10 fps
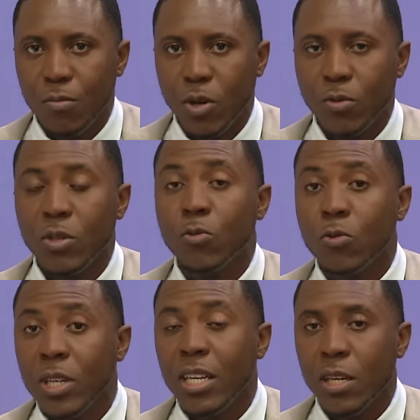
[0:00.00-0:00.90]
but we
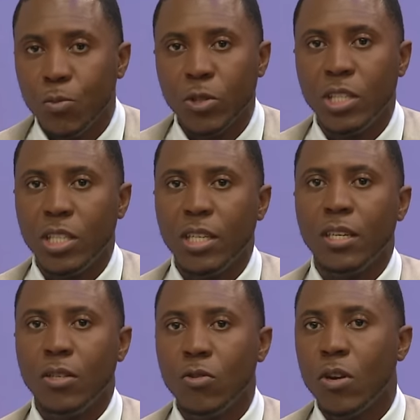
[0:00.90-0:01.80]
really
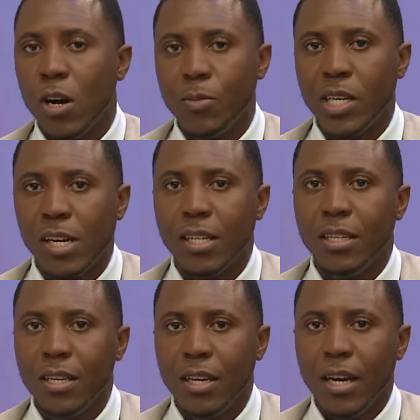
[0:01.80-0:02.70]
appreciate you coming
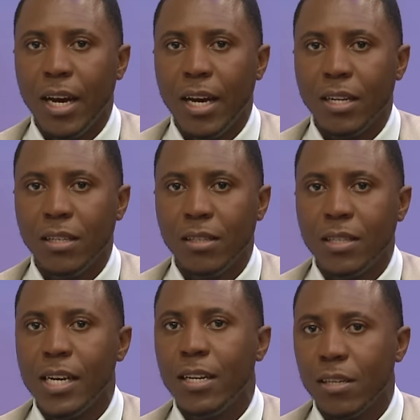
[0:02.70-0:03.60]
on and
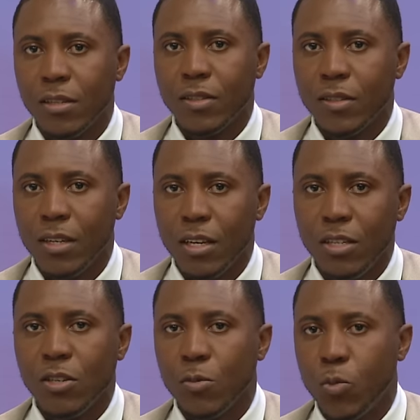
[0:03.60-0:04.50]
telling us
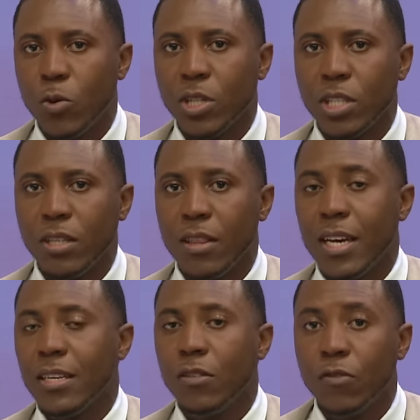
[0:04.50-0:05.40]
your portion.
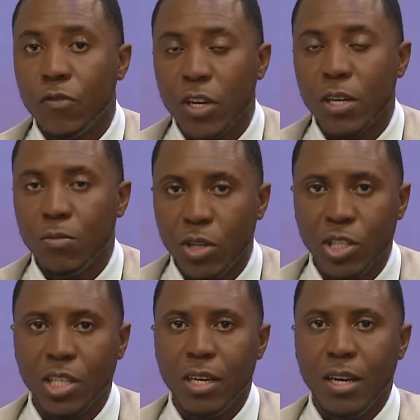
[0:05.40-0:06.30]
Thank you very much, if,